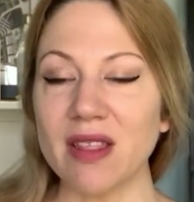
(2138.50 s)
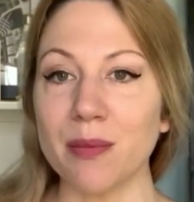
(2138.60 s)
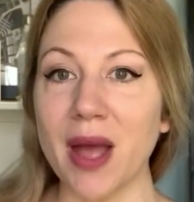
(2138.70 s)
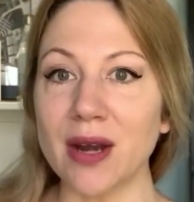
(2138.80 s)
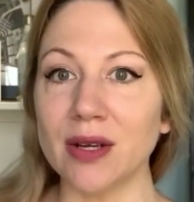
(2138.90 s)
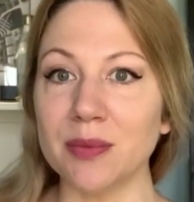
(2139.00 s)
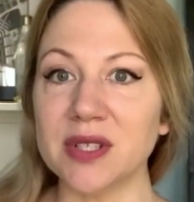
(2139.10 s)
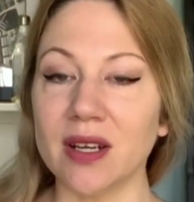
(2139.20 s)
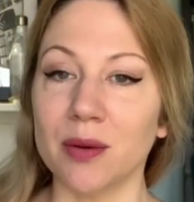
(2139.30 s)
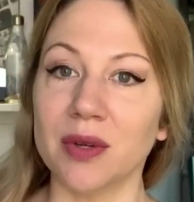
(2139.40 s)
pattern
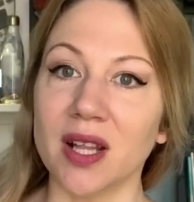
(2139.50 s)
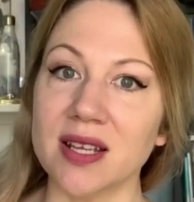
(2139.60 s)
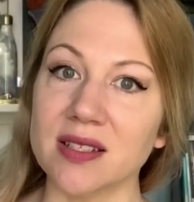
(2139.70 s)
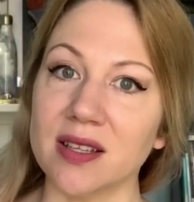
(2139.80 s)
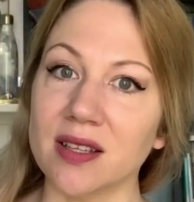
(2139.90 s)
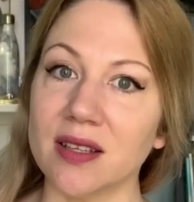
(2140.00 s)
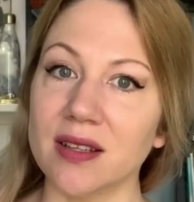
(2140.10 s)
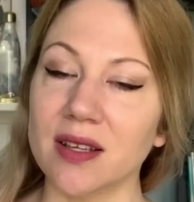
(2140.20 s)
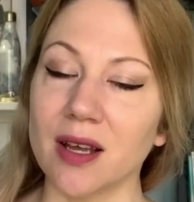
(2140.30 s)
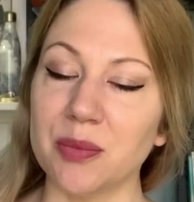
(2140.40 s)
update, I realized that
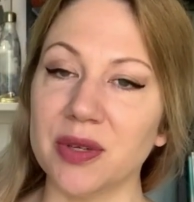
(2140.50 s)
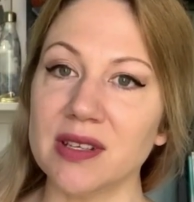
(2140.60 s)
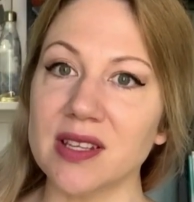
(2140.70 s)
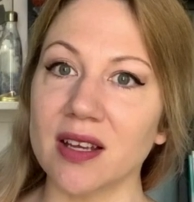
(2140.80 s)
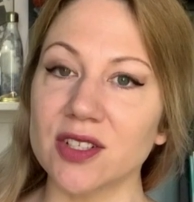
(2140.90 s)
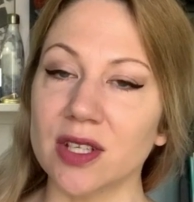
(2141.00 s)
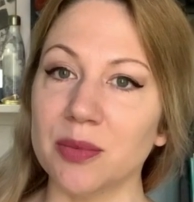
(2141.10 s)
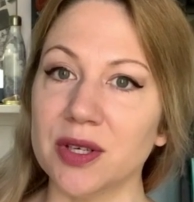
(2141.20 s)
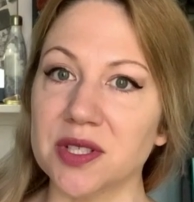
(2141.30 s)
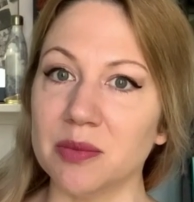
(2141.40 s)
the company actually
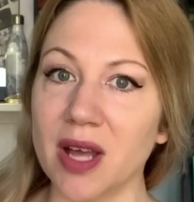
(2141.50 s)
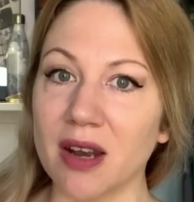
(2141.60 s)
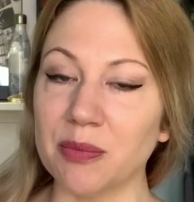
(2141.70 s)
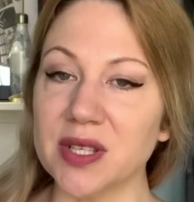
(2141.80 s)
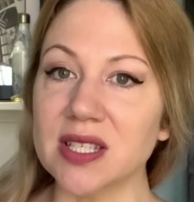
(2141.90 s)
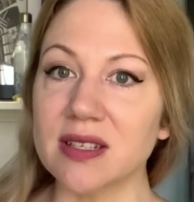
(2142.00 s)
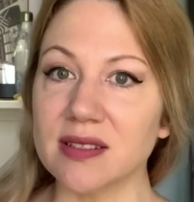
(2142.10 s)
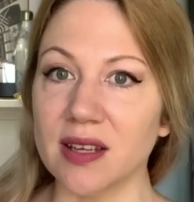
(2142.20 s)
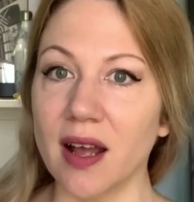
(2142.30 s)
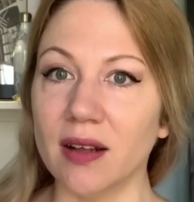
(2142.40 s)
appears to be out of
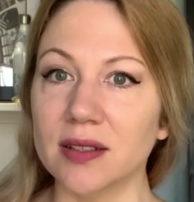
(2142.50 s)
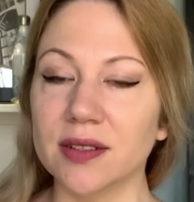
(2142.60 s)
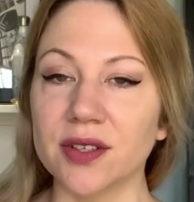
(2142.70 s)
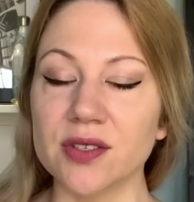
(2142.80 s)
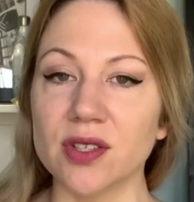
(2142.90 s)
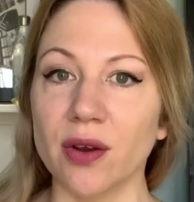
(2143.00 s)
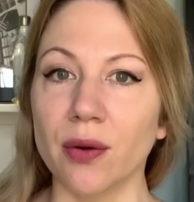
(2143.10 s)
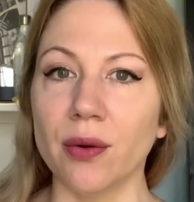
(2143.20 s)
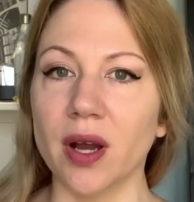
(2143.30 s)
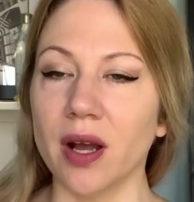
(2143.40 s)
business now. There's
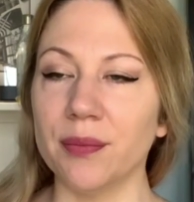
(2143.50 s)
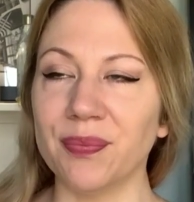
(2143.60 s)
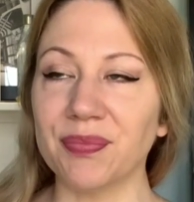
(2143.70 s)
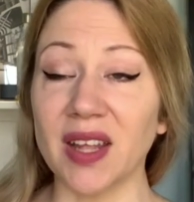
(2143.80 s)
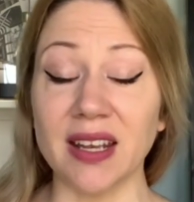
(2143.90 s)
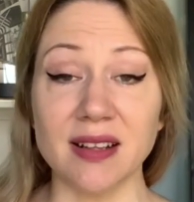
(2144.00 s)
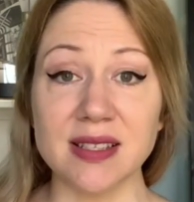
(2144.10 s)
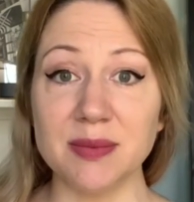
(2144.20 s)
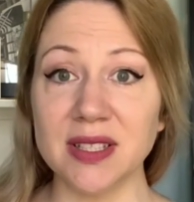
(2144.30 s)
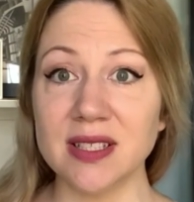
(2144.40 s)
no
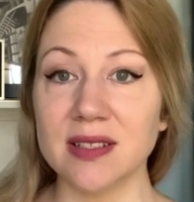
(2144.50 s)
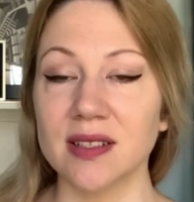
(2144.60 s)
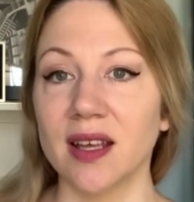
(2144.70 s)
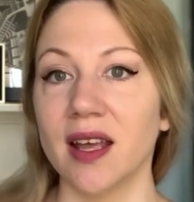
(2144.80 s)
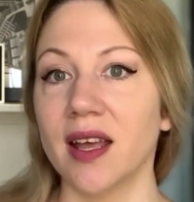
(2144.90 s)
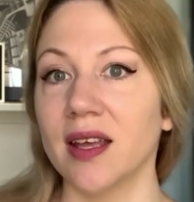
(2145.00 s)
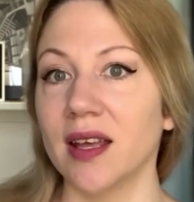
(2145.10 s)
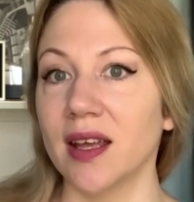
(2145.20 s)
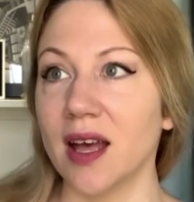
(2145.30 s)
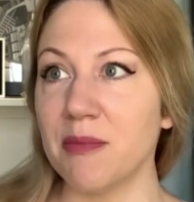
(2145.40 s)
announcement
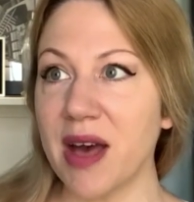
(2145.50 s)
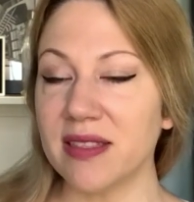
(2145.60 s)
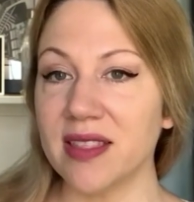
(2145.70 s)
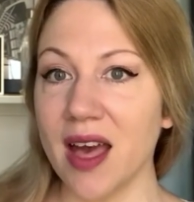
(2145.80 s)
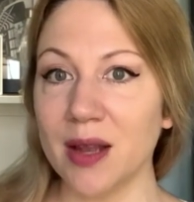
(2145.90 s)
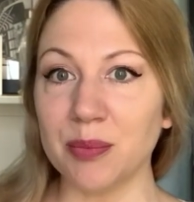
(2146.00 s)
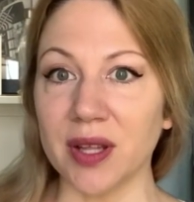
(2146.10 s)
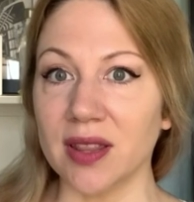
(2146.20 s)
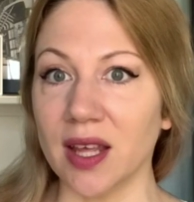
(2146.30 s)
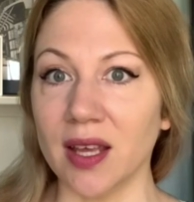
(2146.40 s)
about that,
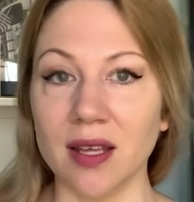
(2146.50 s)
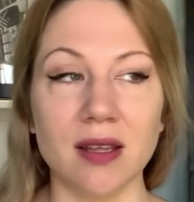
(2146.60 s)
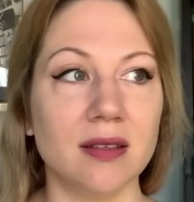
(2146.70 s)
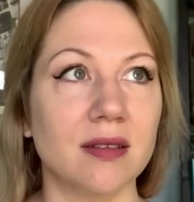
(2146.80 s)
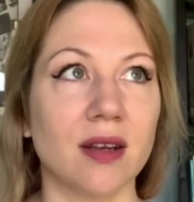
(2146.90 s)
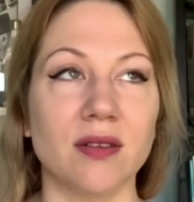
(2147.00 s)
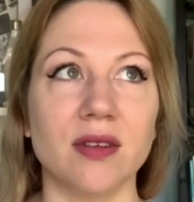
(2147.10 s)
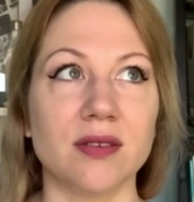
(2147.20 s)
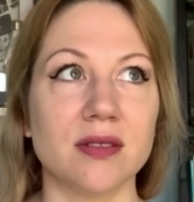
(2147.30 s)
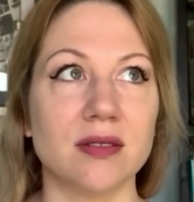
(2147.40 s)
but they,
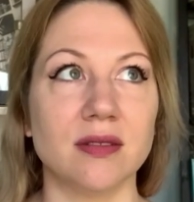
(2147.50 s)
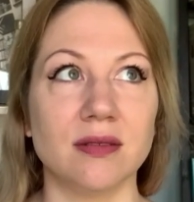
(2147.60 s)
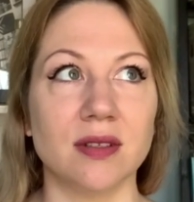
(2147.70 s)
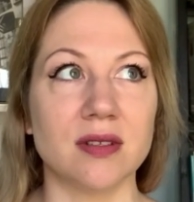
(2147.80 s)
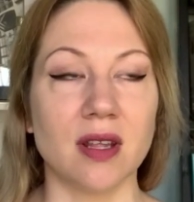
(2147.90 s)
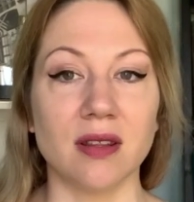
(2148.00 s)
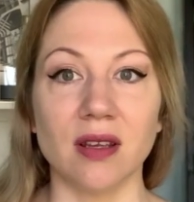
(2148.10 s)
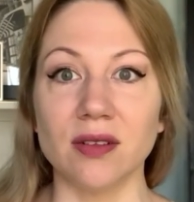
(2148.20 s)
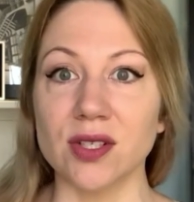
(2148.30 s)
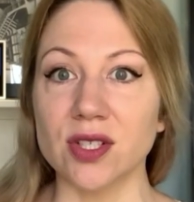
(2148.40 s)
there's nothing in
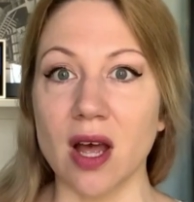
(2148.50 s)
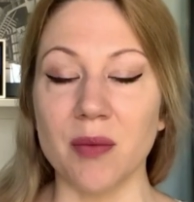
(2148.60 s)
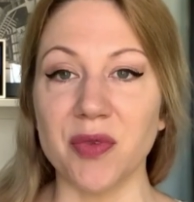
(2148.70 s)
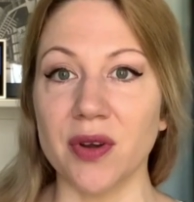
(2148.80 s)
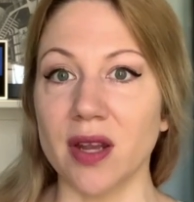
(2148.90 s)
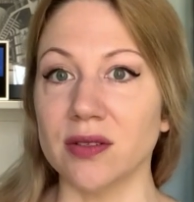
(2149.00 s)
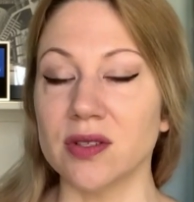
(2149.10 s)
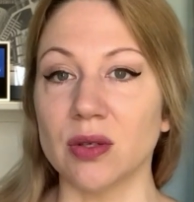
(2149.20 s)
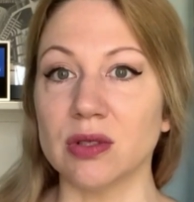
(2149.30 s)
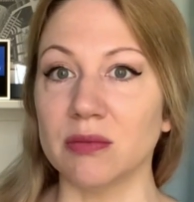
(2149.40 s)
their shop. They're not on
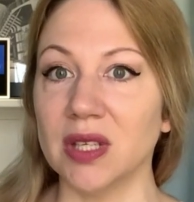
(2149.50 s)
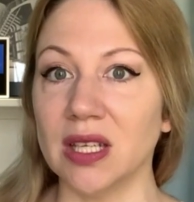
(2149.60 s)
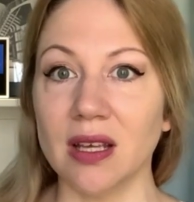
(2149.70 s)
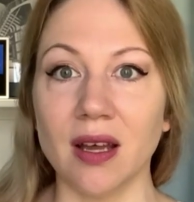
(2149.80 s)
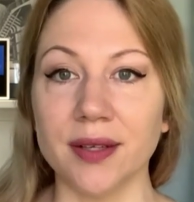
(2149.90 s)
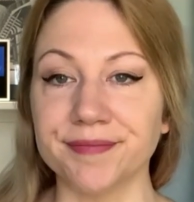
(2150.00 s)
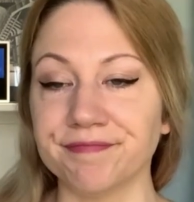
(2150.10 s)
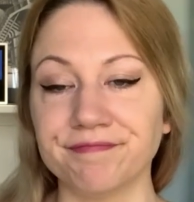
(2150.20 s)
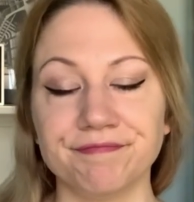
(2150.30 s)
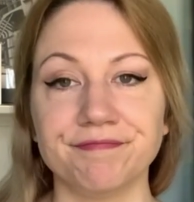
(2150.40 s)
social media.
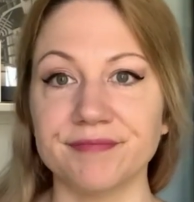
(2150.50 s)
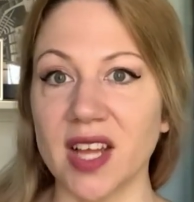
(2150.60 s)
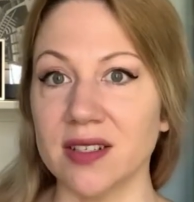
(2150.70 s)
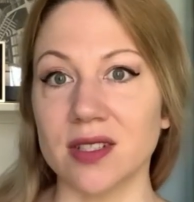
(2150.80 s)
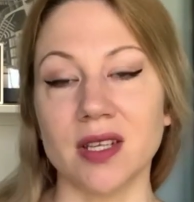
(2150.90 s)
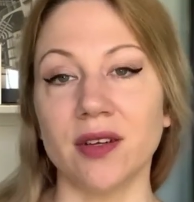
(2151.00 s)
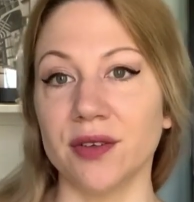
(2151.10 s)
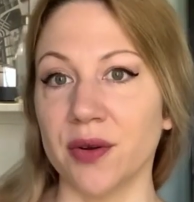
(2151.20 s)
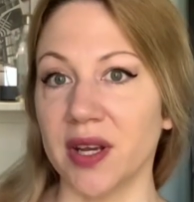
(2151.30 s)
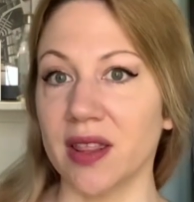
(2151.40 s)
I don't
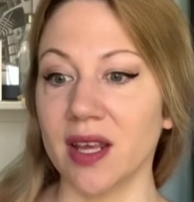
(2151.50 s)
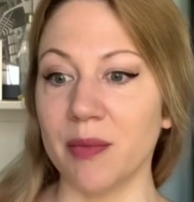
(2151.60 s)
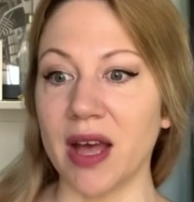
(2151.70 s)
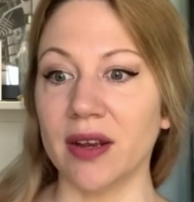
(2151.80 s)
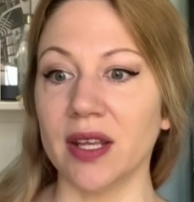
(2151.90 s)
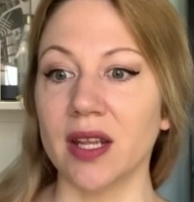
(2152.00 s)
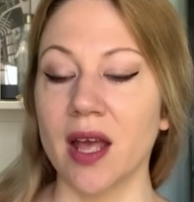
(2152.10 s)
know anything about it.